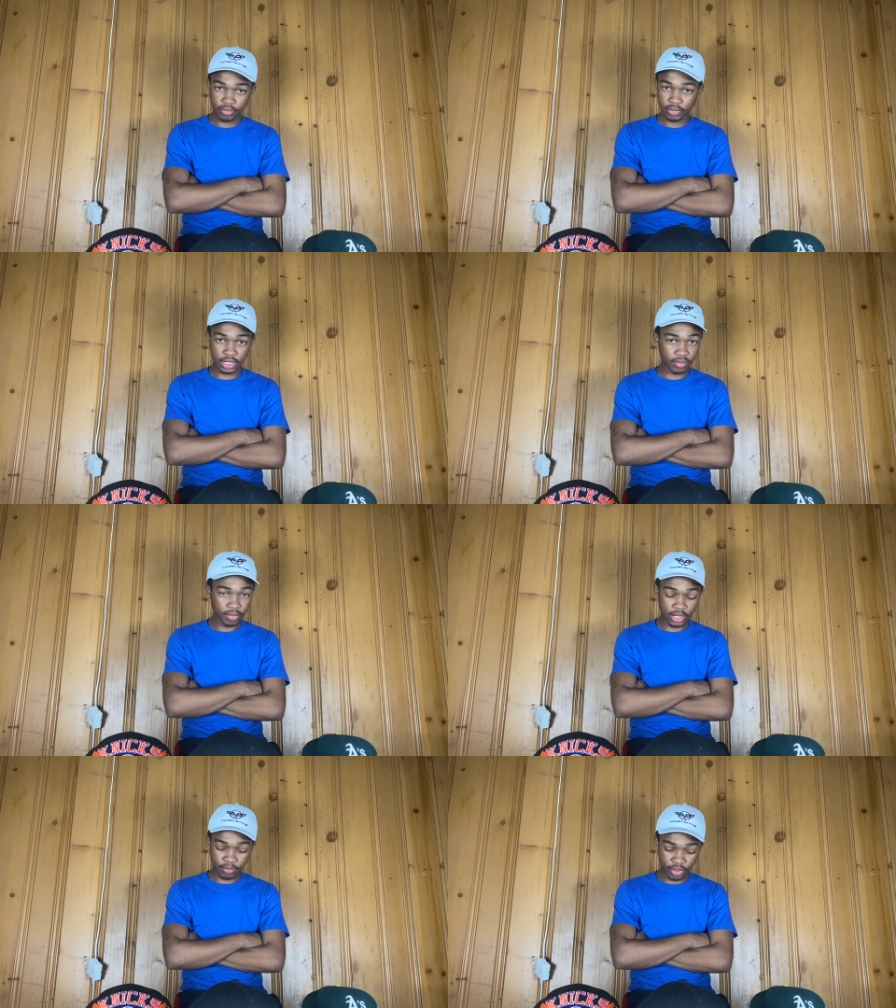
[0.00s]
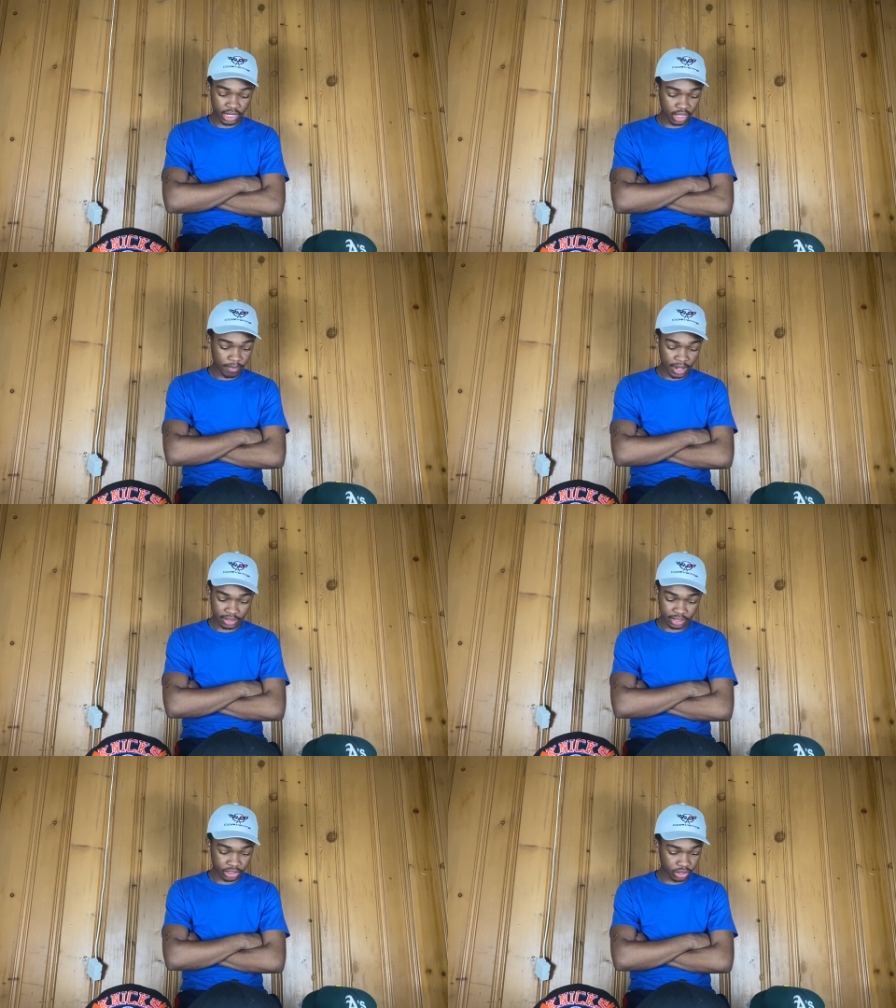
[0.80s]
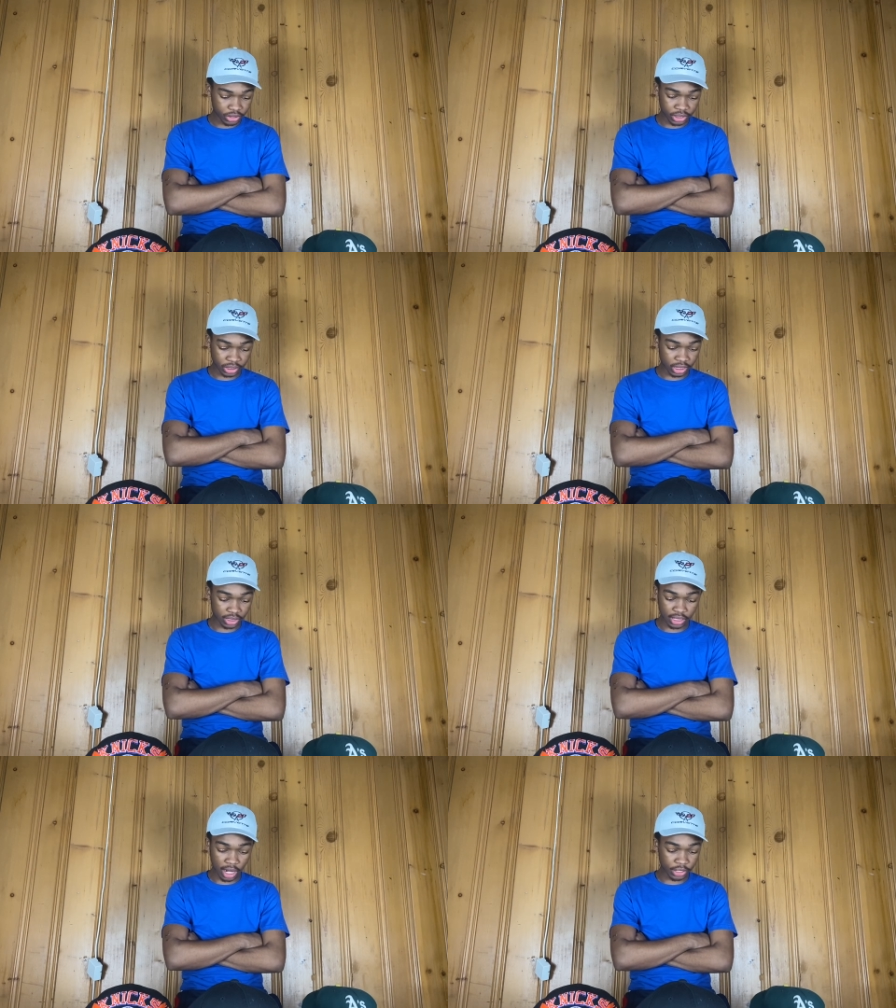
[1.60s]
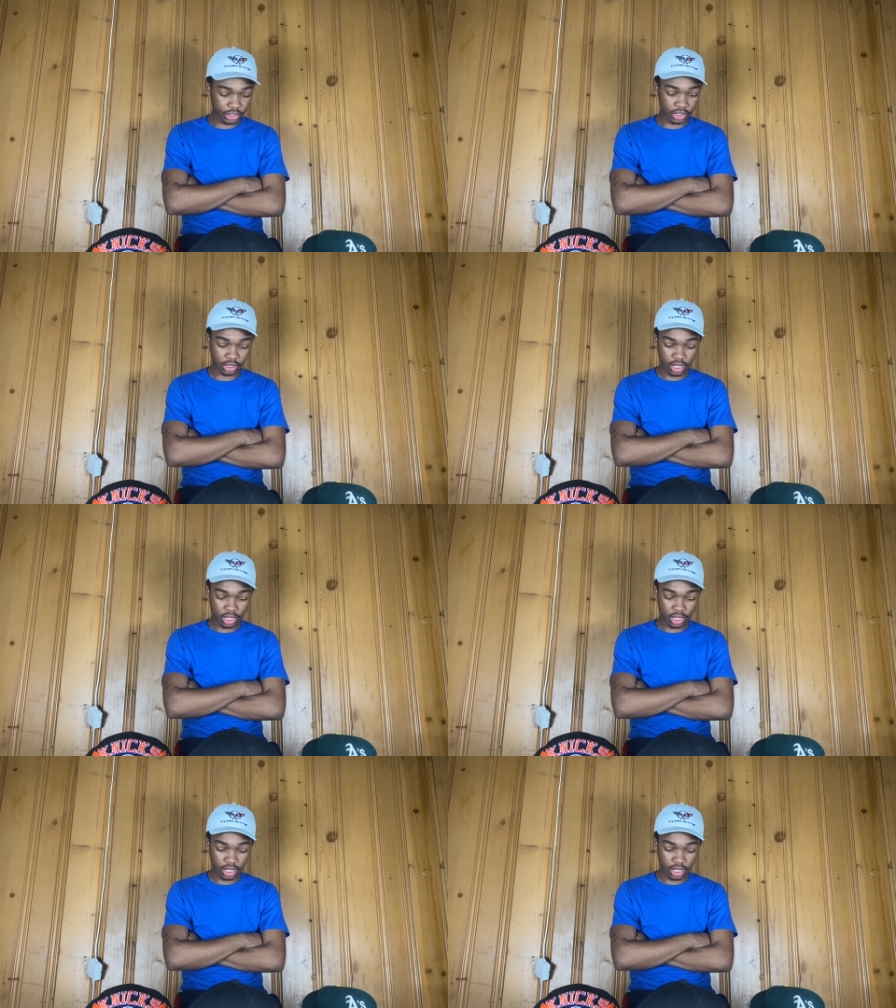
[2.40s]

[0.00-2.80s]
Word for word: and bringing them back this year is just astonishing.